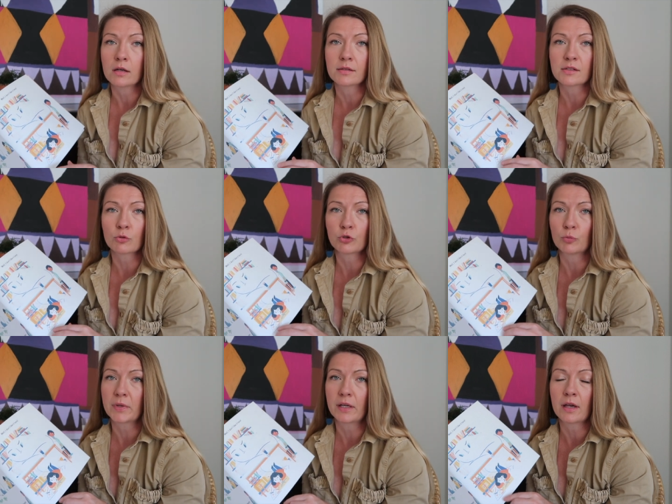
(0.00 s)

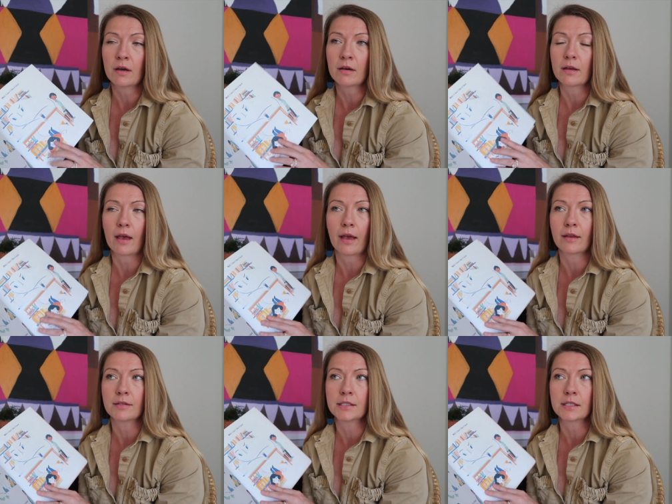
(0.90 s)
social media
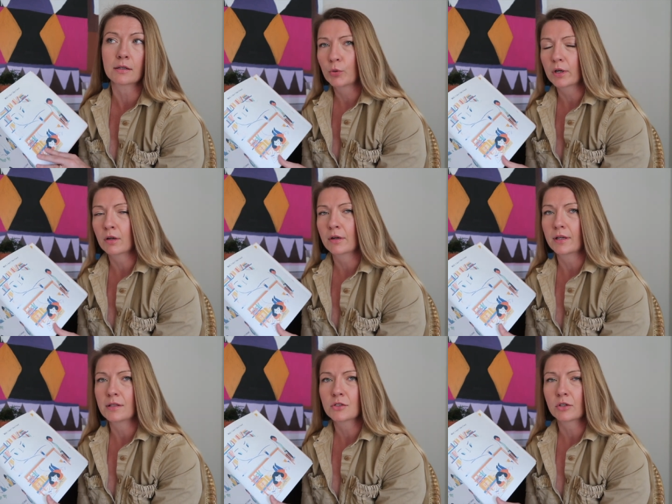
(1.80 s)
and Twitter and
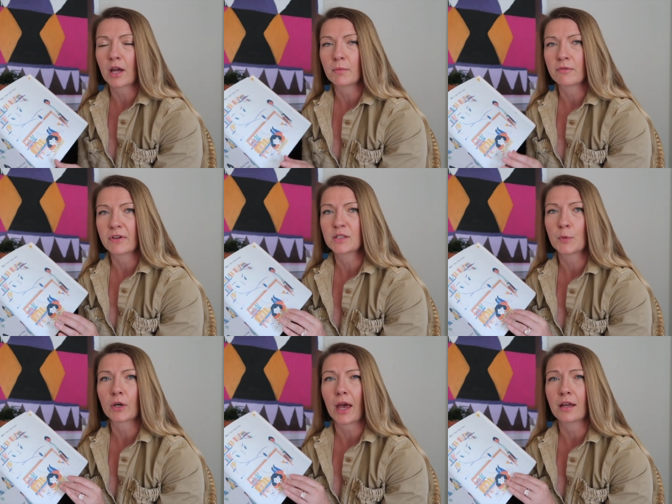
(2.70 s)
Instagram and
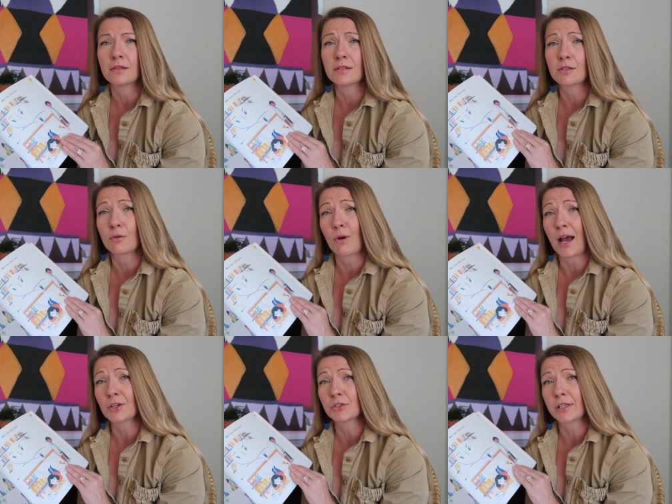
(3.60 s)
Facebook, and you
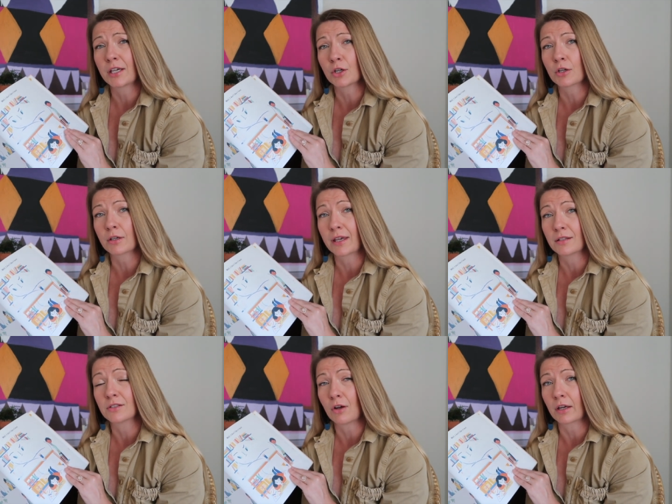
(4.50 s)
actually hear
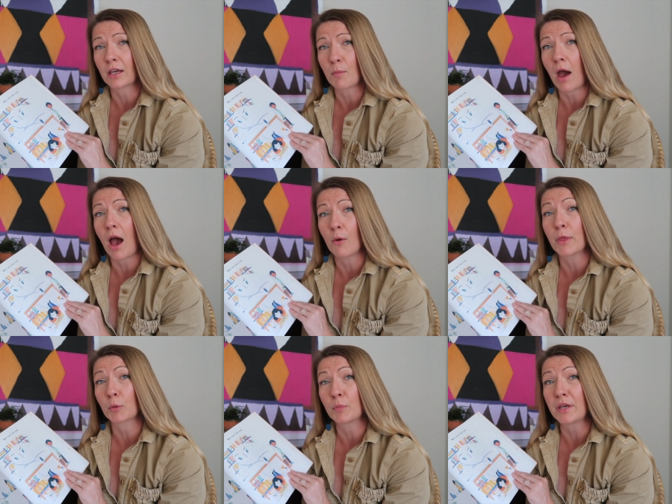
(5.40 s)
kids talking about how
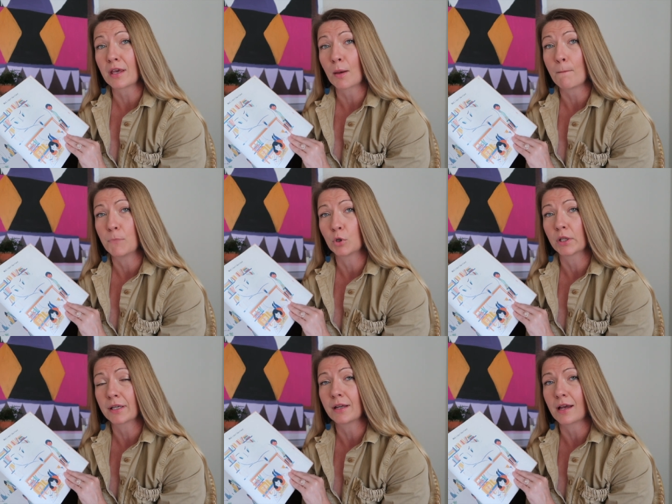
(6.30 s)
they're being
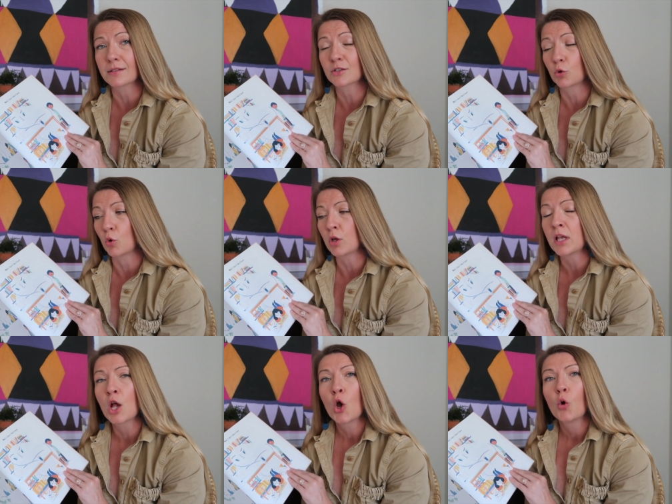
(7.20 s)
bullied at
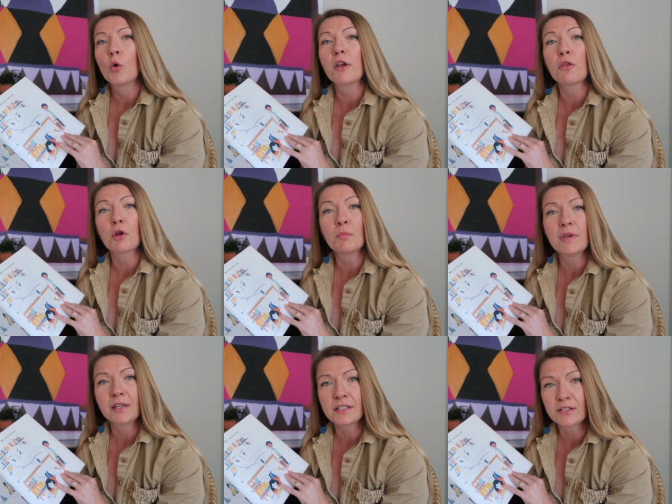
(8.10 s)
school. One of their
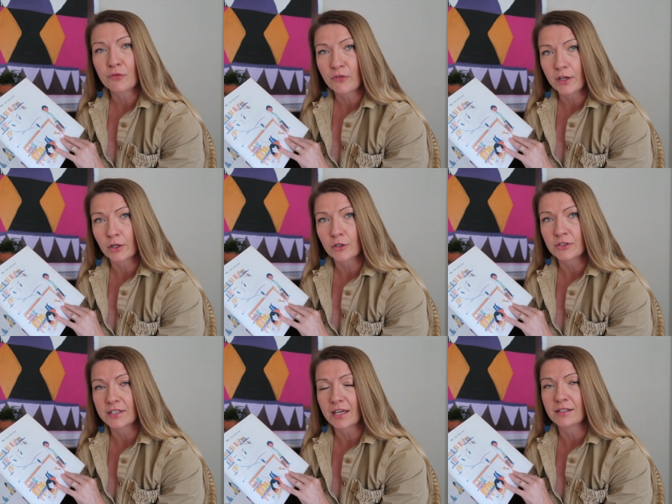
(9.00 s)
biggest
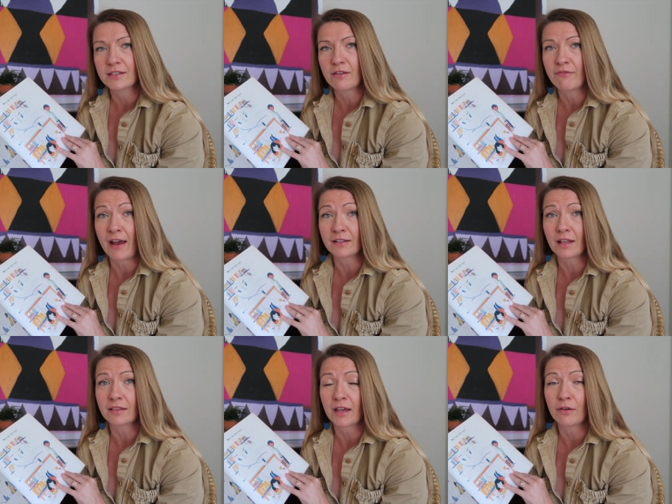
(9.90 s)
fears is the fact
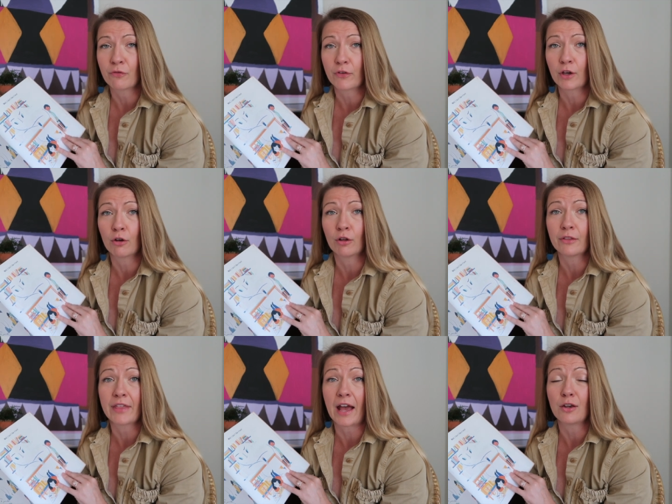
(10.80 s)
that they
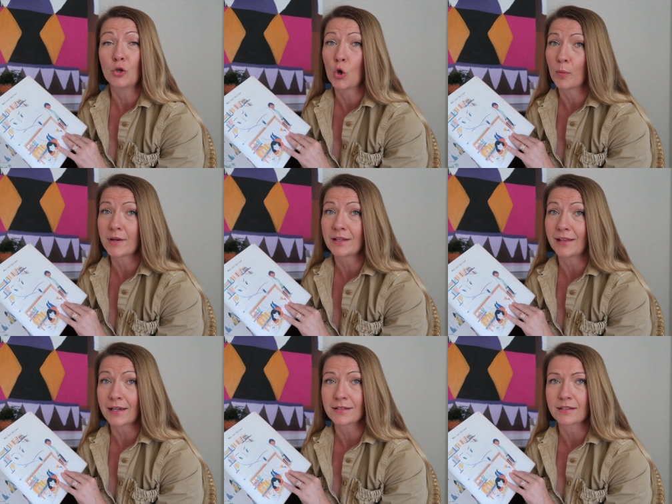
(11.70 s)
feel that nobody
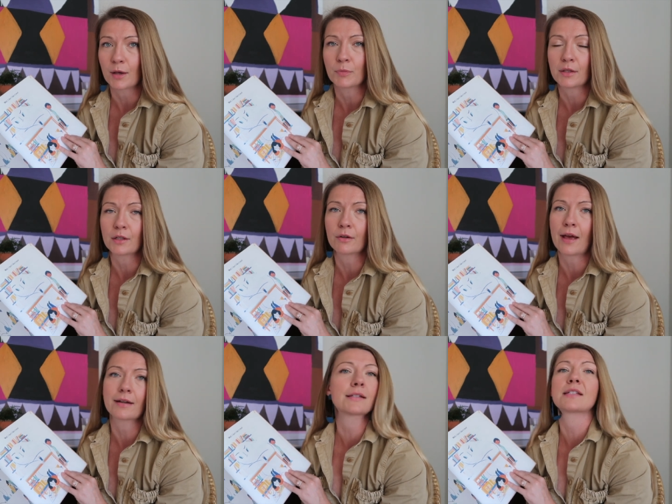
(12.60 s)
likes them, that they're
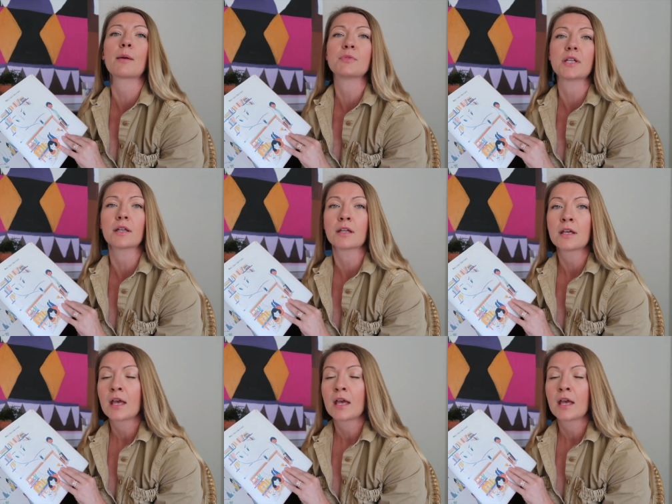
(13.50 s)
not accepted.